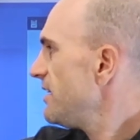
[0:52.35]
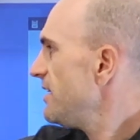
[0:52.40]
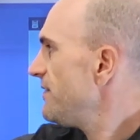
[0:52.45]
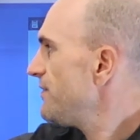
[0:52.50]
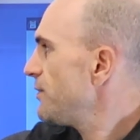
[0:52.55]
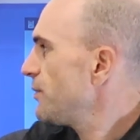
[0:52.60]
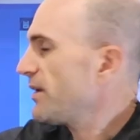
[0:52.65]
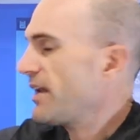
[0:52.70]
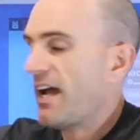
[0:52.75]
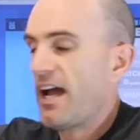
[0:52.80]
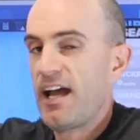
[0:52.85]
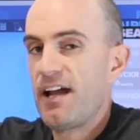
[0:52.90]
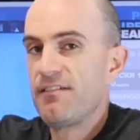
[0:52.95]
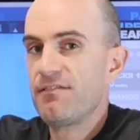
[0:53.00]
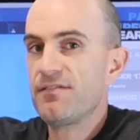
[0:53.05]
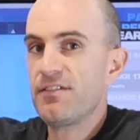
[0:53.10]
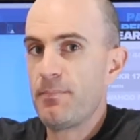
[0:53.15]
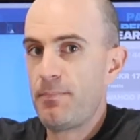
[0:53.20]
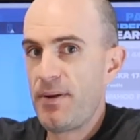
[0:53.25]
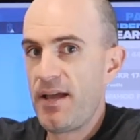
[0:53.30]
if you were to
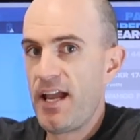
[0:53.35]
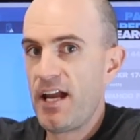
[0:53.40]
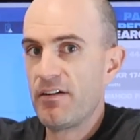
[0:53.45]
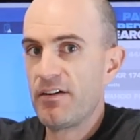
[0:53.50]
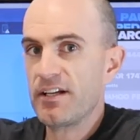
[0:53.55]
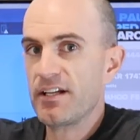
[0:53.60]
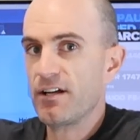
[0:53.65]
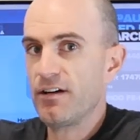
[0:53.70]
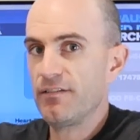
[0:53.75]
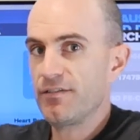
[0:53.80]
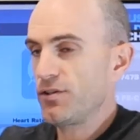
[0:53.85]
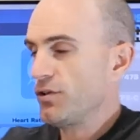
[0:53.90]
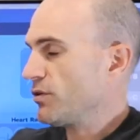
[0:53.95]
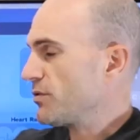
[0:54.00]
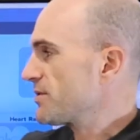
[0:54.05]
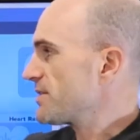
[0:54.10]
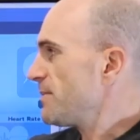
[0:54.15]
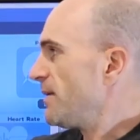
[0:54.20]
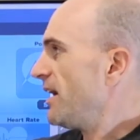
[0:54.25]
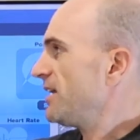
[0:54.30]
have the pairing of
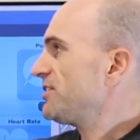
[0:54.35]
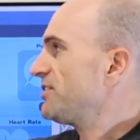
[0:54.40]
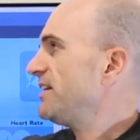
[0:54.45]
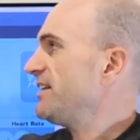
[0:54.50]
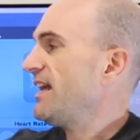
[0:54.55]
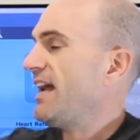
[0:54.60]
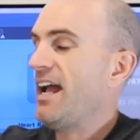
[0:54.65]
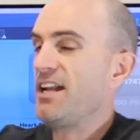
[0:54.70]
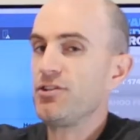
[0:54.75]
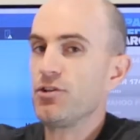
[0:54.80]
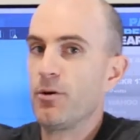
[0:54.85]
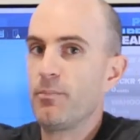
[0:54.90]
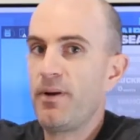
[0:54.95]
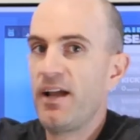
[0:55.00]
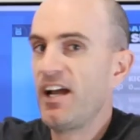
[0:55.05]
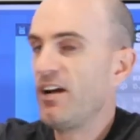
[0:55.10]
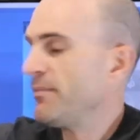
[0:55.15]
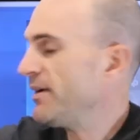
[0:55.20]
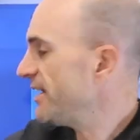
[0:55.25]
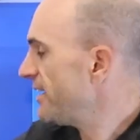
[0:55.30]
your smart trainer and your
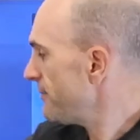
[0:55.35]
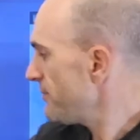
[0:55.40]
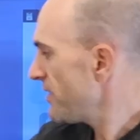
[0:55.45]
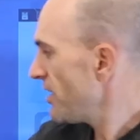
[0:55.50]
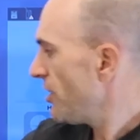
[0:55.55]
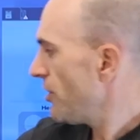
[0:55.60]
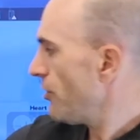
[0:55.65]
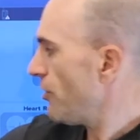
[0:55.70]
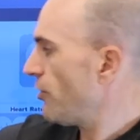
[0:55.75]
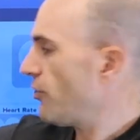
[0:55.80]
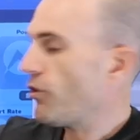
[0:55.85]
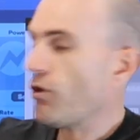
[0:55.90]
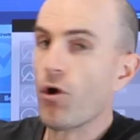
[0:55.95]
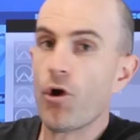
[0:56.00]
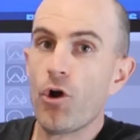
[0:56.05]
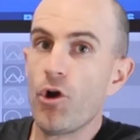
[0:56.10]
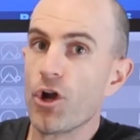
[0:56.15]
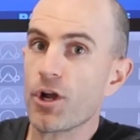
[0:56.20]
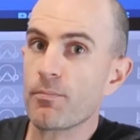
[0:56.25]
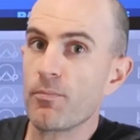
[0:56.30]
power meter,
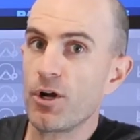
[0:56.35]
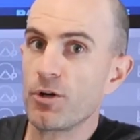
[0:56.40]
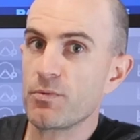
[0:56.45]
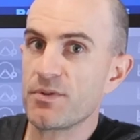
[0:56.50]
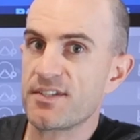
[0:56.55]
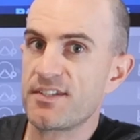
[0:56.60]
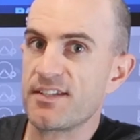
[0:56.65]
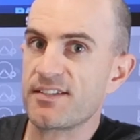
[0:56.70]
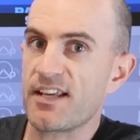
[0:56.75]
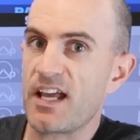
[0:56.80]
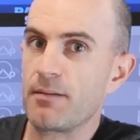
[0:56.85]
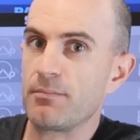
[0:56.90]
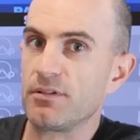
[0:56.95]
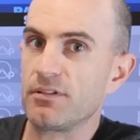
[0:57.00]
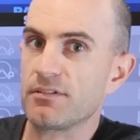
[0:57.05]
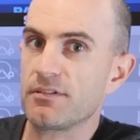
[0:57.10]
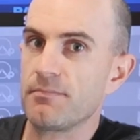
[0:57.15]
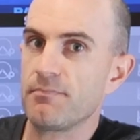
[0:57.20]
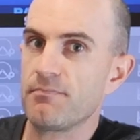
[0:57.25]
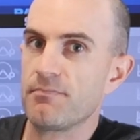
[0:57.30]
ERG mode was
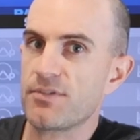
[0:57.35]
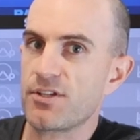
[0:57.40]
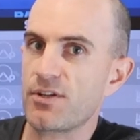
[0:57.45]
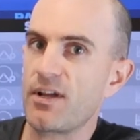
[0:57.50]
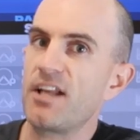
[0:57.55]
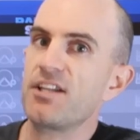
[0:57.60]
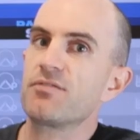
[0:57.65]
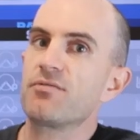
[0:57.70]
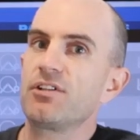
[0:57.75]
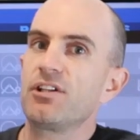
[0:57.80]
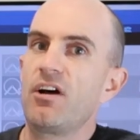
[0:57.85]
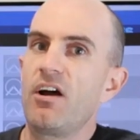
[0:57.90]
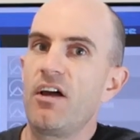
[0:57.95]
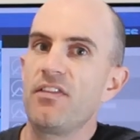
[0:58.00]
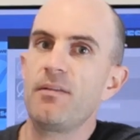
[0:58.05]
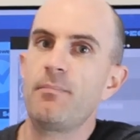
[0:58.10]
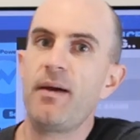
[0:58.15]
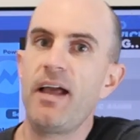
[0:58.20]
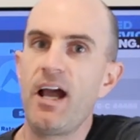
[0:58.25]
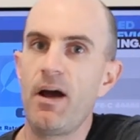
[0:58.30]
disabled. So you had to rely
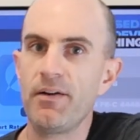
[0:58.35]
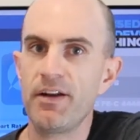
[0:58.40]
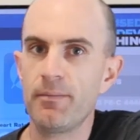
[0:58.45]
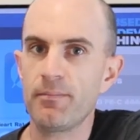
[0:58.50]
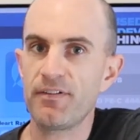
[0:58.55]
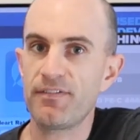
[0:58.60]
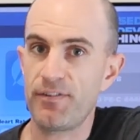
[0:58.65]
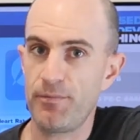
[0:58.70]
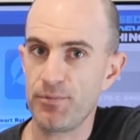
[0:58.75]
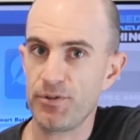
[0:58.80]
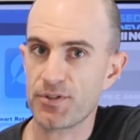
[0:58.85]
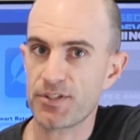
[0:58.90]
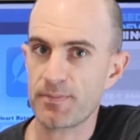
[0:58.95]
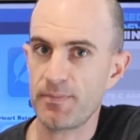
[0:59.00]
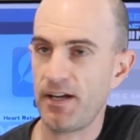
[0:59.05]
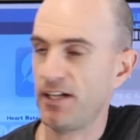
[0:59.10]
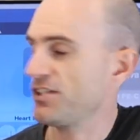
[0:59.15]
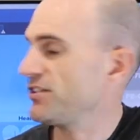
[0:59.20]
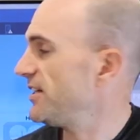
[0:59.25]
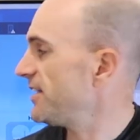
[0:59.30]
on the power number from your
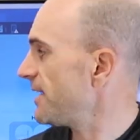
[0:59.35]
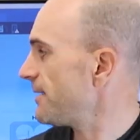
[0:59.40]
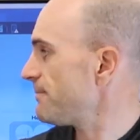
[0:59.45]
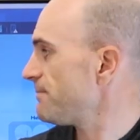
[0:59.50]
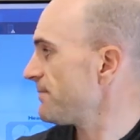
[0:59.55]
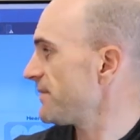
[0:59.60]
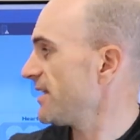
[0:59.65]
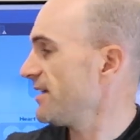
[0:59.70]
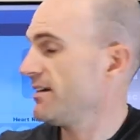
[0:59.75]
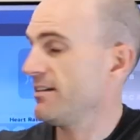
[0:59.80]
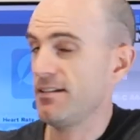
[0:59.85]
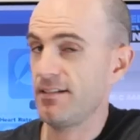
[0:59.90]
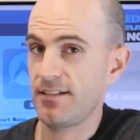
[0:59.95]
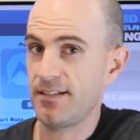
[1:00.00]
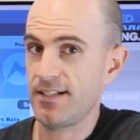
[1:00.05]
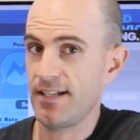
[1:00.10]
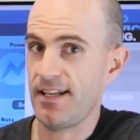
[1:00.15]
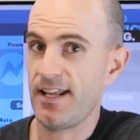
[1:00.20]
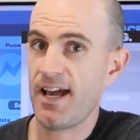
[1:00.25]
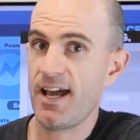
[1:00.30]
smart trainer.
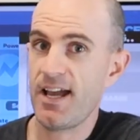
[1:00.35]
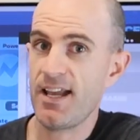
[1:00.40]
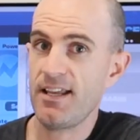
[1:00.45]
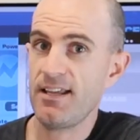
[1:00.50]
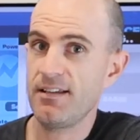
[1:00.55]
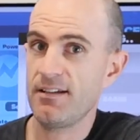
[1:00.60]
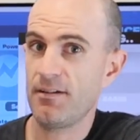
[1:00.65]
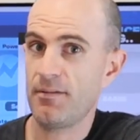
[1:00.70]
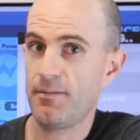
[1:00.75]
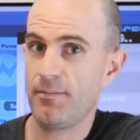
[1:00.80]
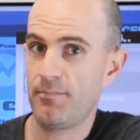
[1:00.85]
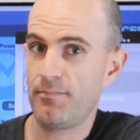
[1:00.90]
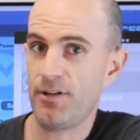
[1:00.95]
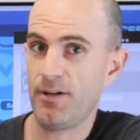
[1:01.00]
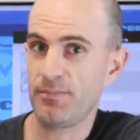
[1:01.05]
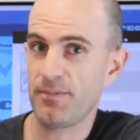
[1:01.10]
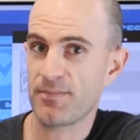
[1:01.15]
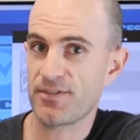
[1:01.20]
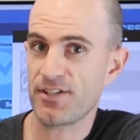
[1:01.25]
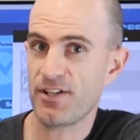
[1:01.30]
Today,
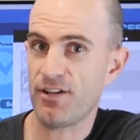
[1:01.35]
problem